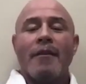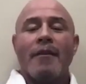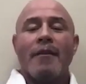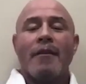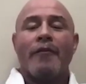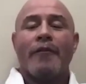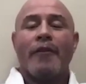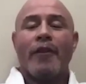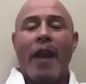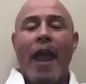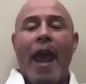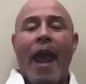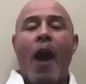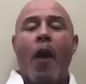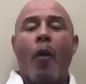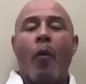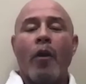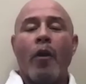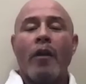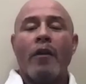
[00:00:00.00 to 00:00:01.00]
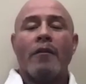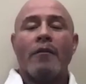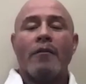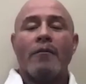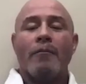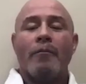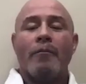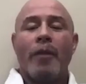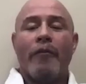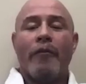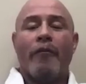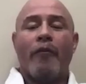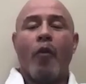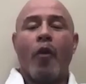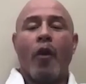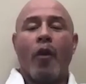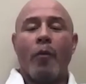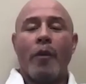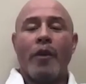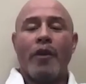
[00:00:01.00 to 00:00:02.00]
for an hour
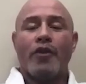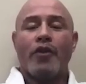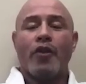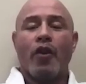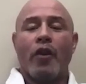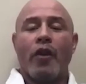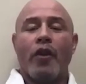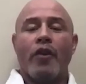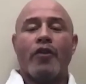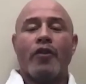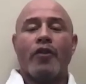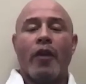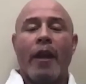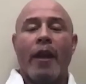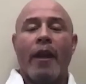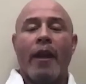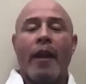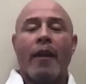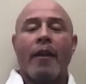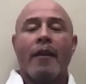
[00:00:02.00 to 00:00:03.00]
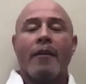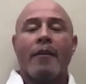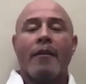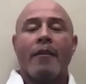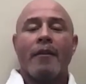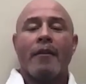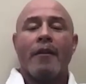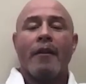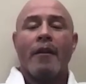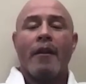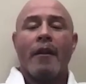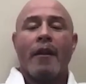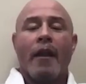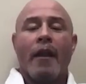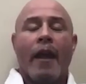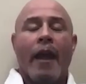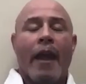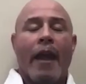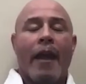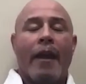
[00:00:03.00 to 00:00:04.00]
before we started training,
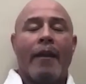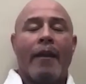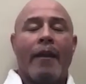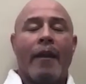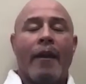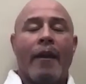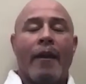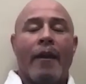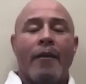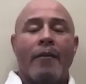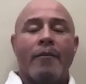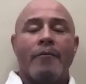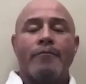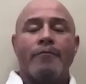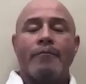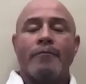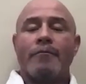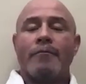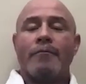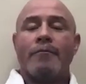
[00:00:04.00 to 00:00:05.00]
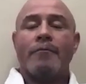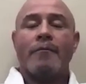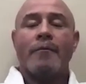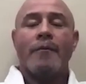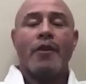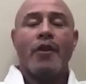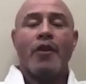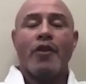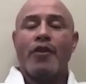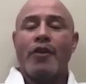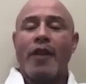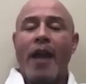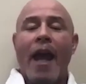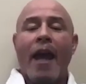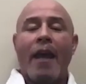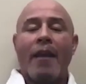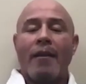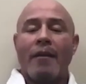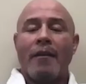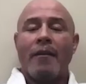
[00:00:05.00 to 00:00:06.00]
and just
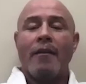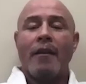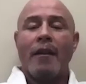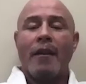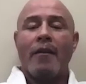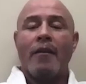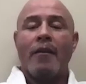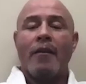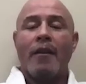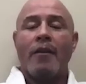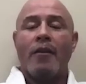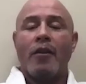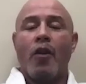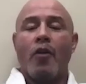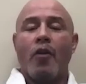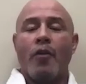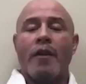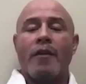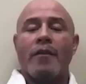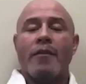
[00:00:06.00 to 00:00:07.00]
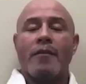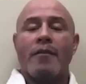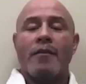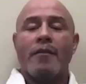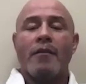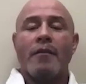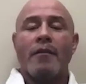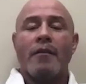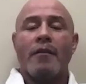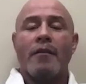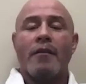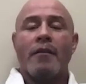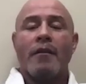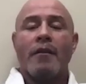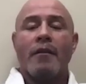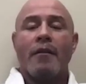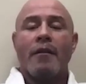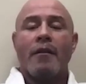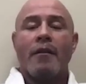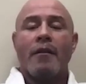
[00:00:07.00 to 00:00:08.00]
sat in lotus
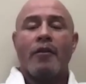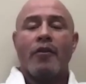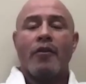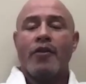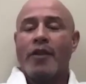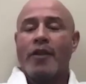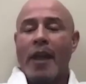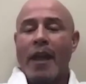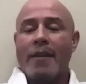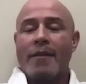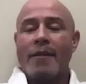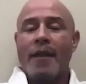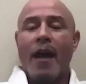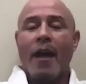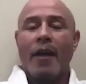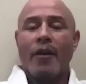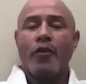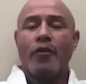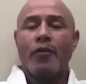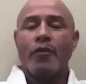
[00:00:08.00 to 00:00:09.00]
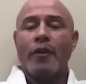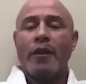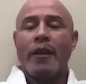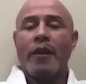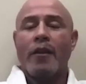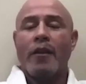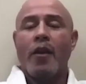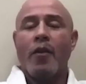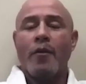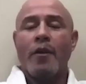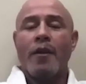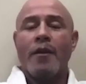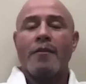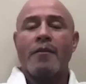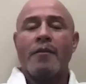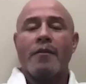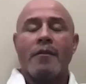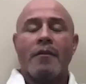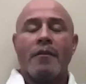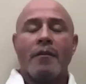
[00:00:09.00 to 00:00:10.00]
or seiza, usually in
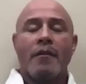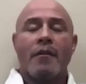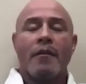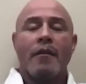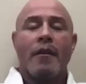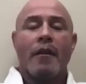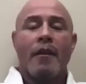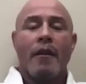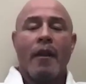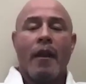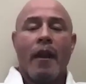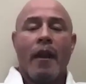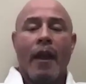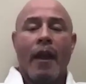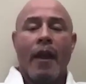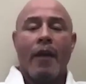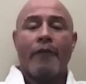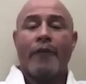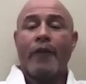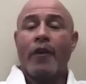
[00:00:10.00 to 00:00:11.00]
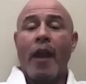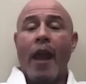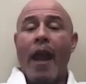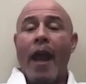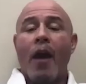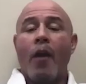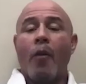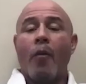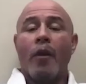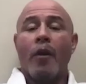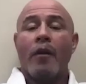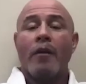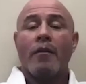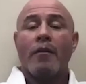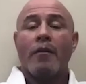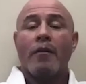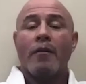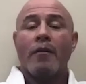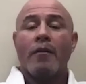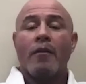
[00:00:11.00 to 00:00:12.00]
lotus, and for an hour
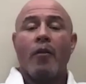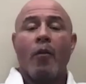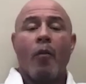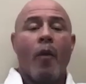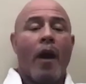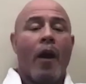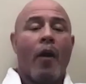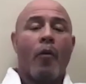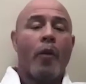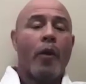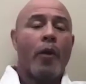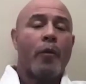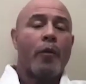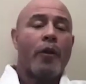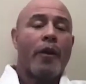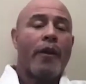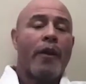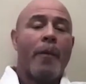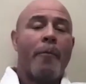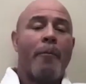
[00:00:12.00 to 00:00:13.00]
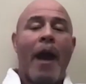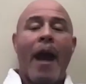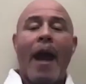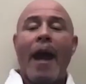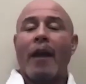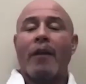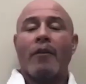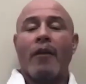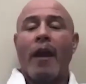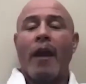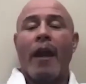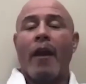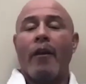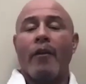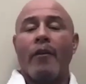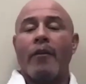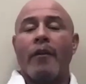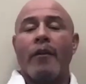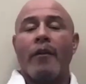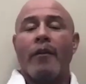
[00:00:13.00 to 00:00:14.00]
while we were in the
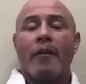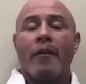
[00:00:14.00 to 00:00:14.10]
background